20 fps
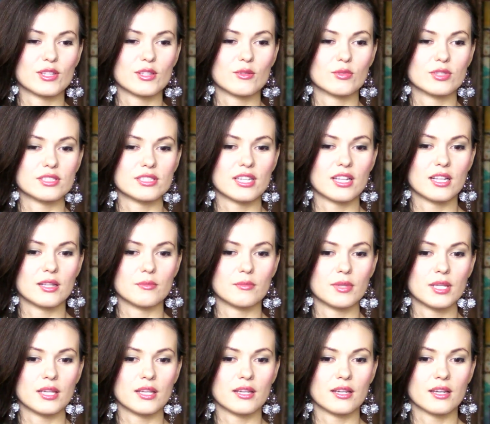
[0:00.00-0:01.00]
he was telling
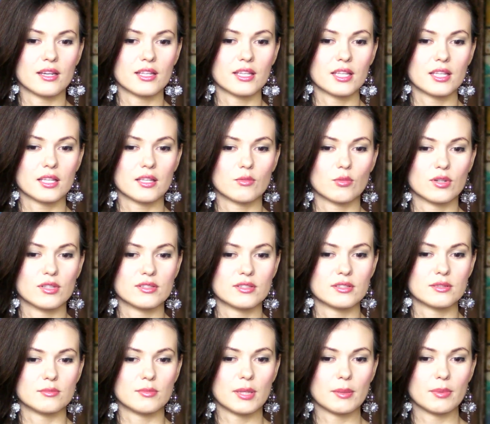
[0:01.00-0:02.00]
me he
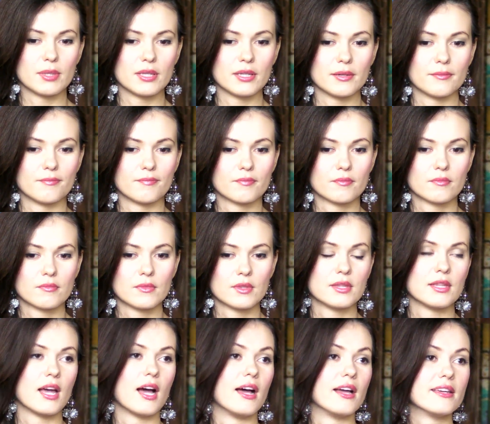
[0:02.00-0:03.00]
was maybe
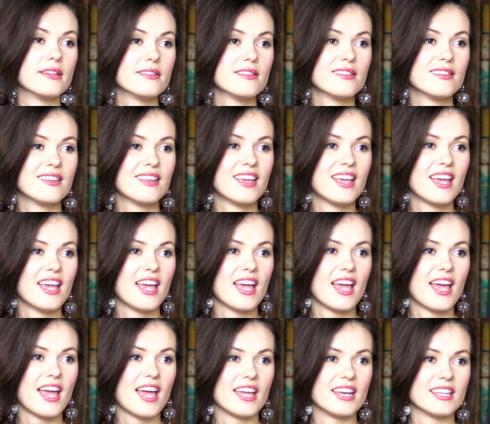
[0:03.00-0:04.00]
9,
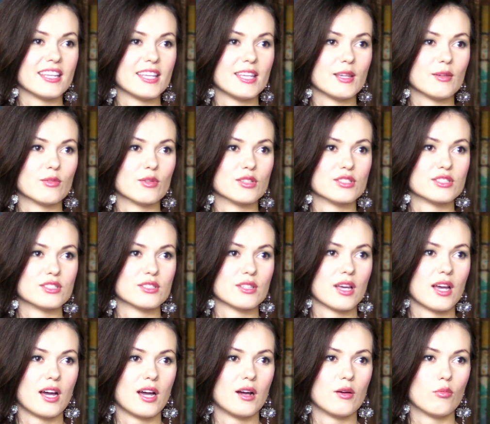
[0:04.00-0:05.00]
and he was
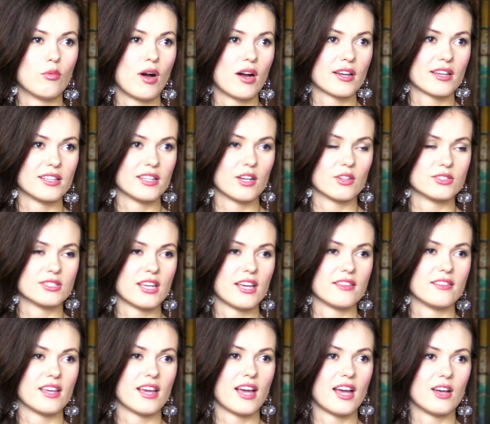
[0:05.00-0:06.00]
walking
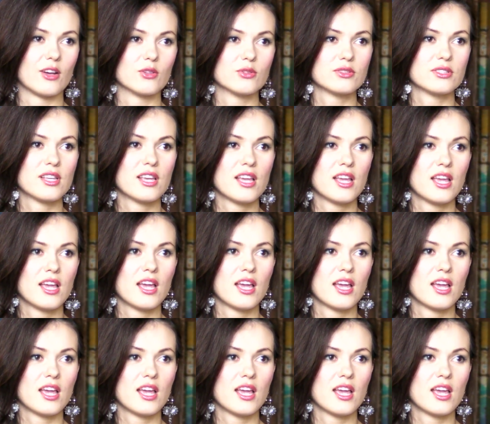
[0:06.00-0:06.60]
outside the house,